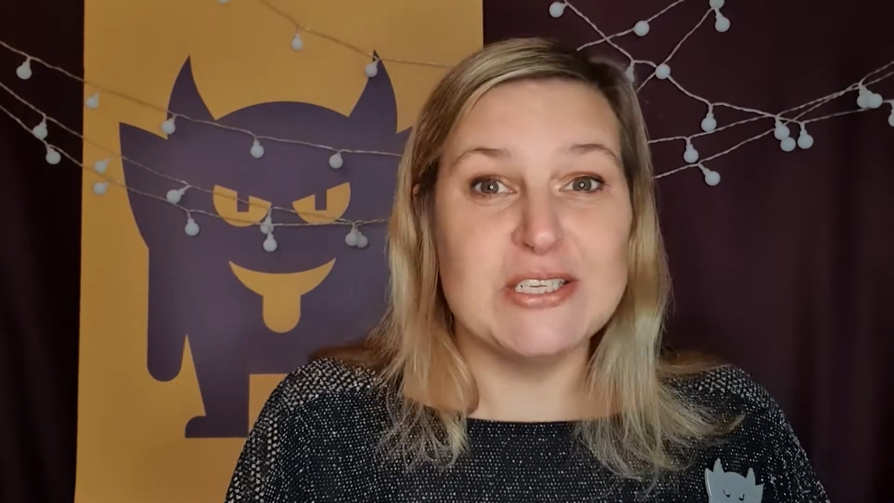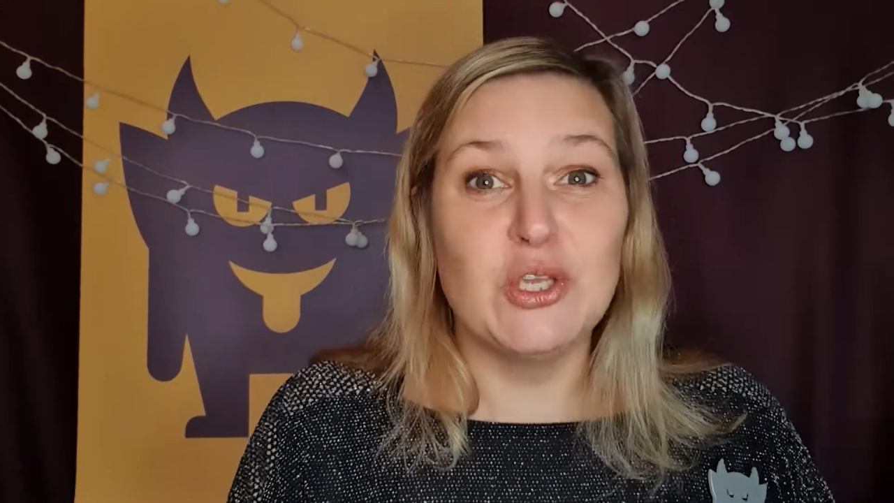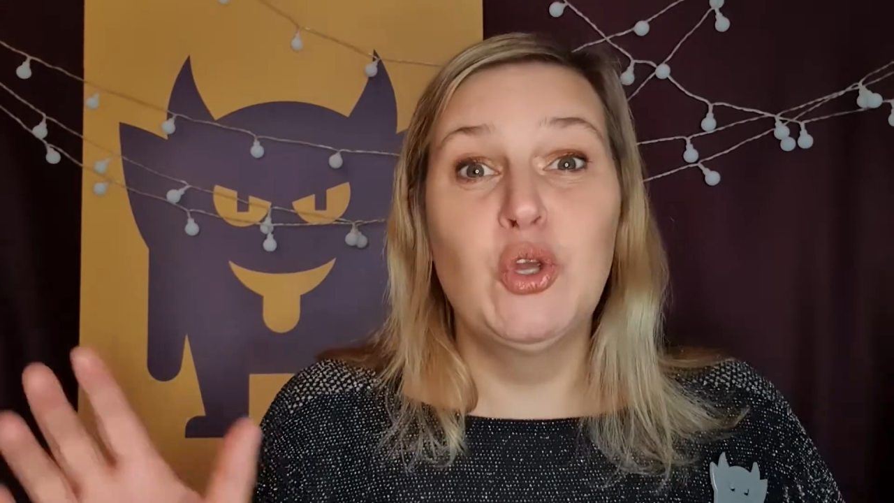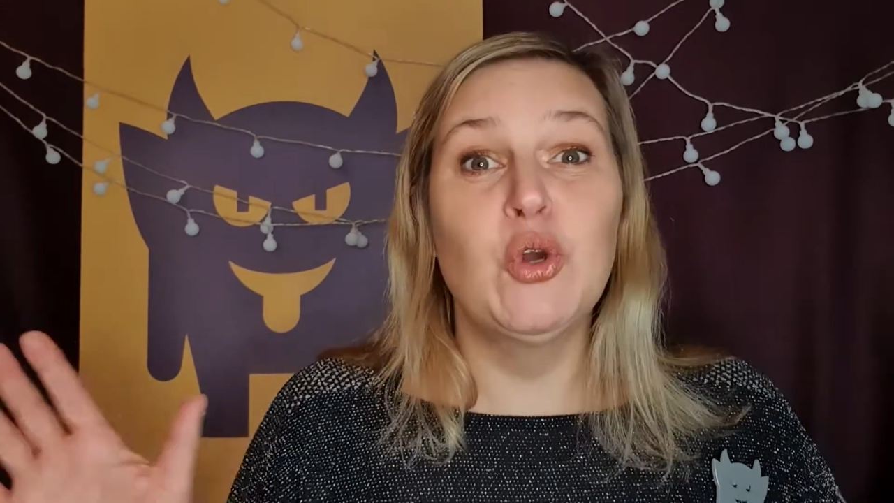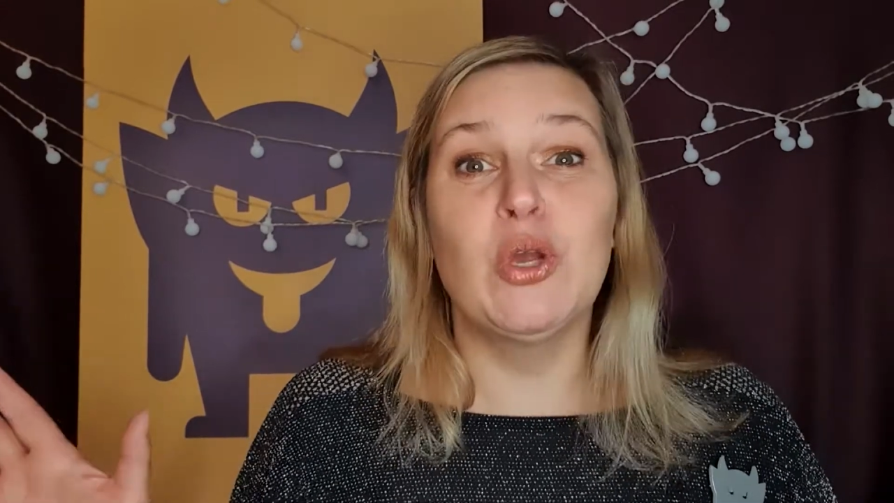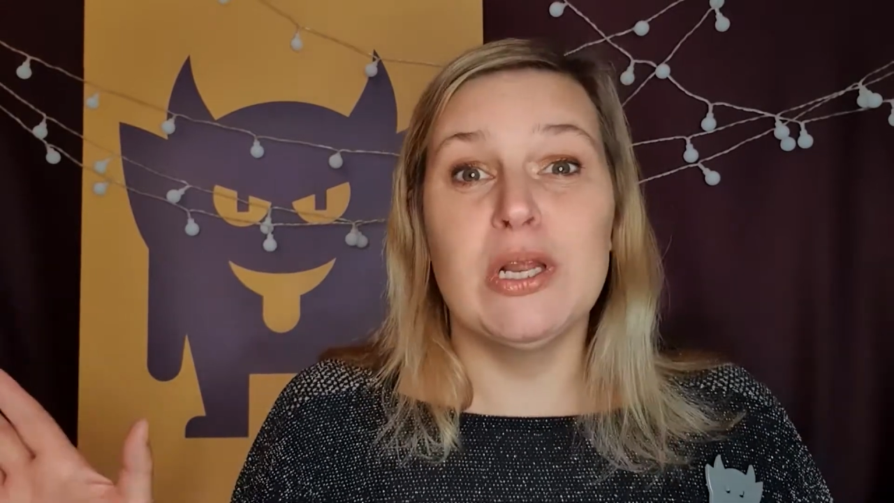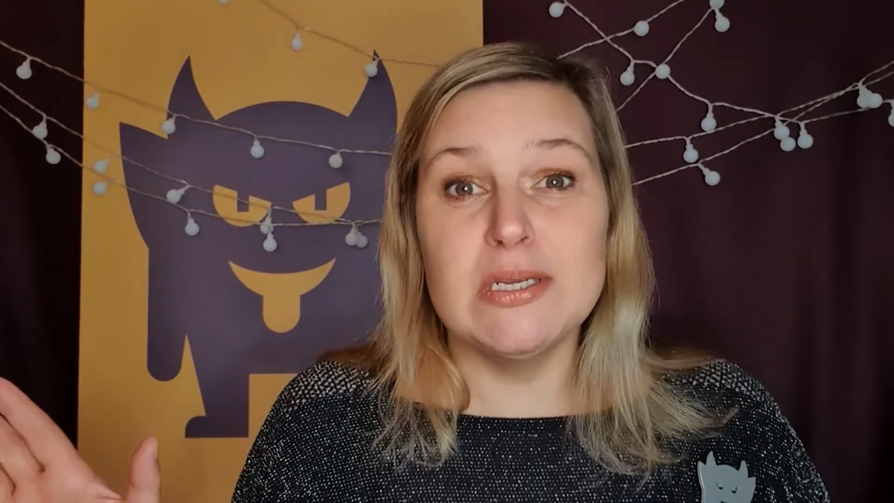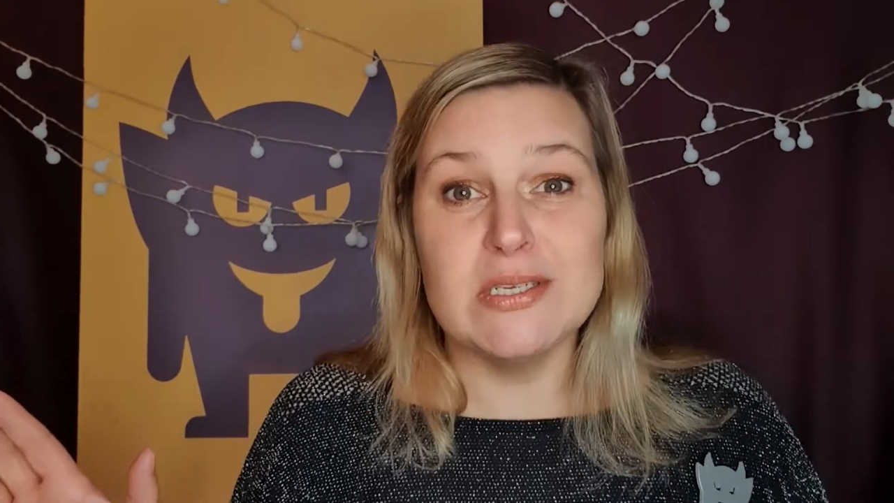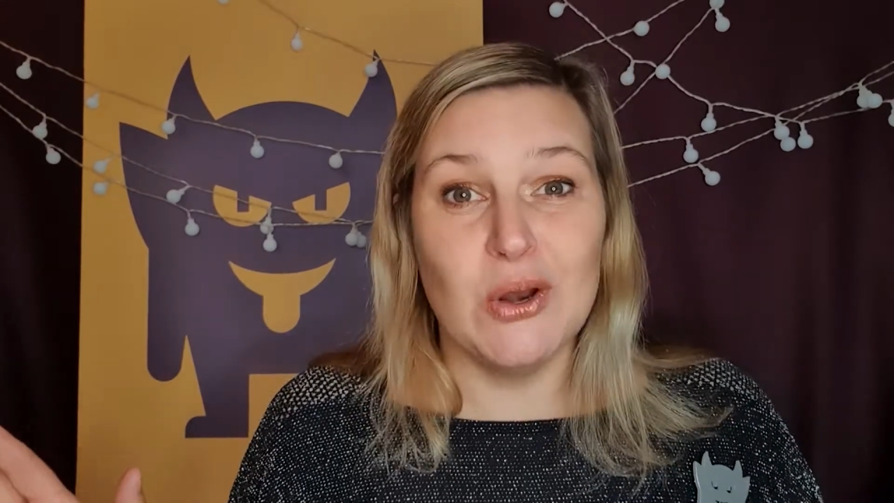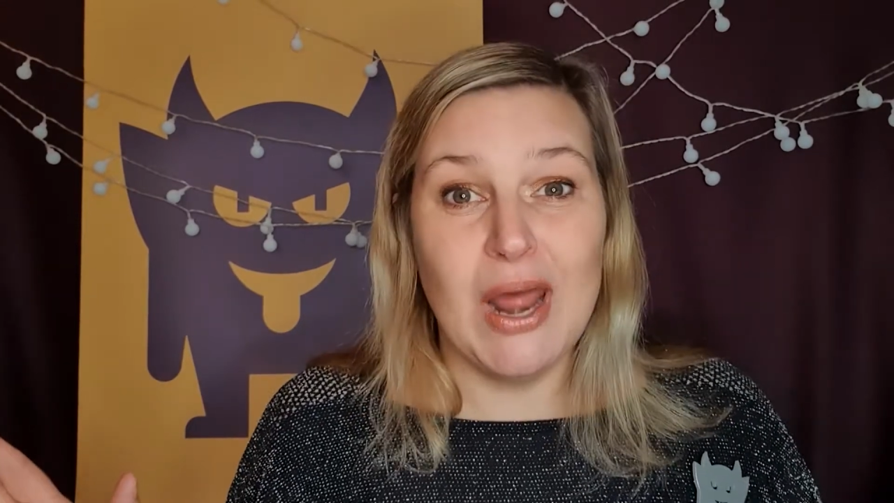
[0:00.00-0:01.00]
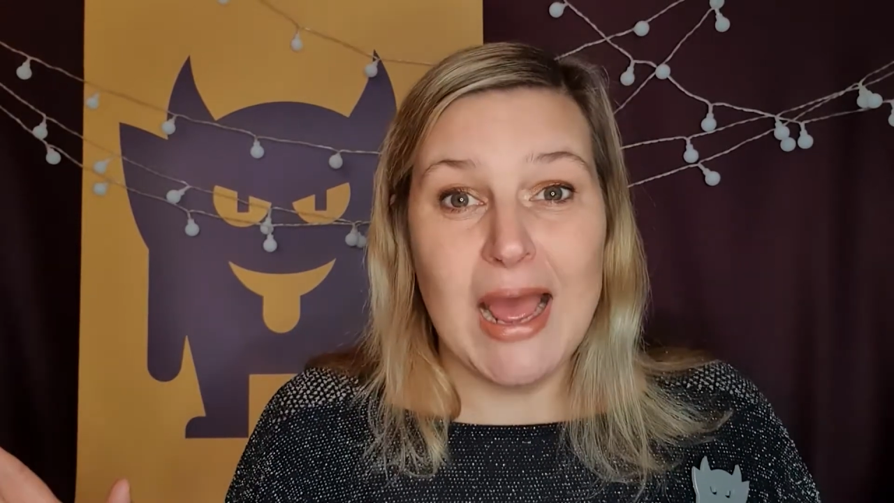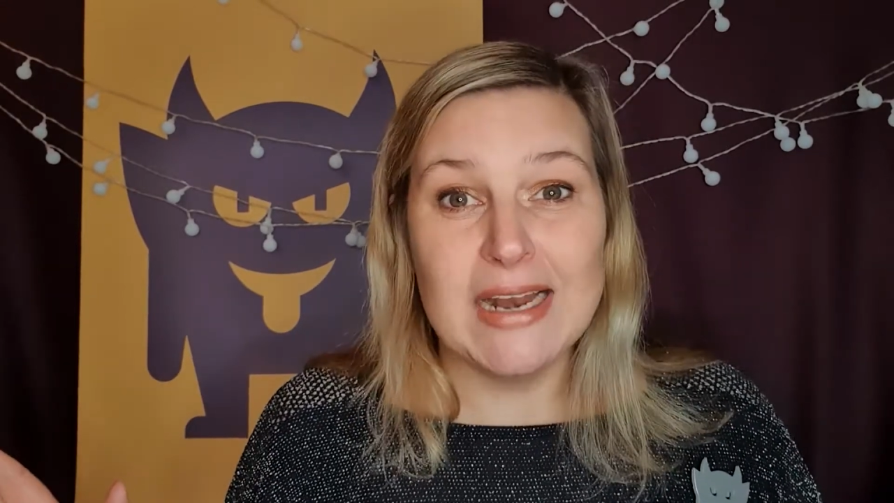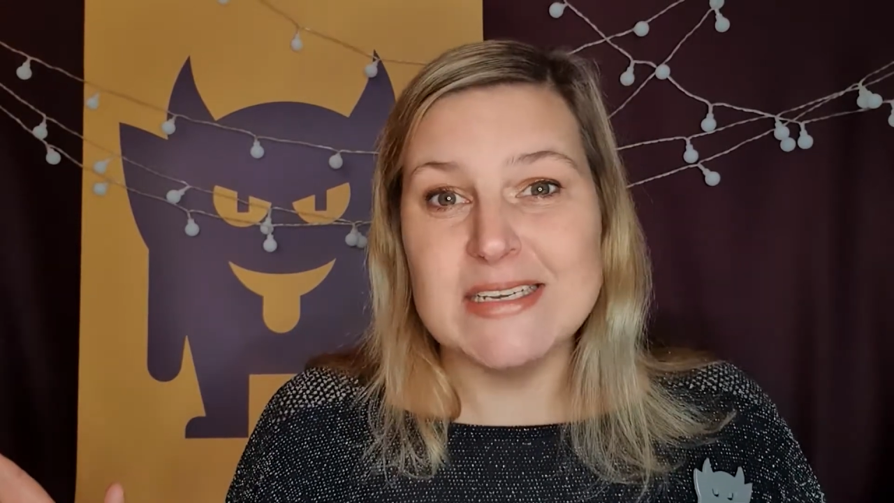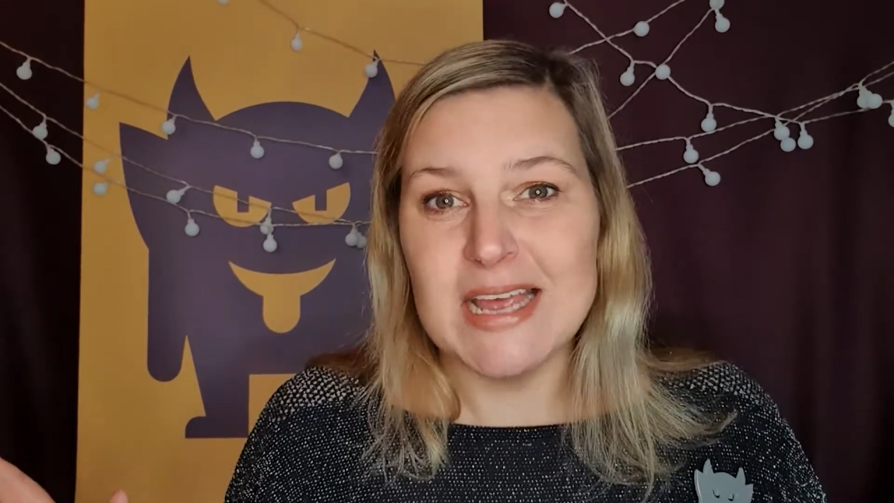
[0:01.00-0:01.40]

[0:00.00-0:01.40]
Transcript: Google is on hand to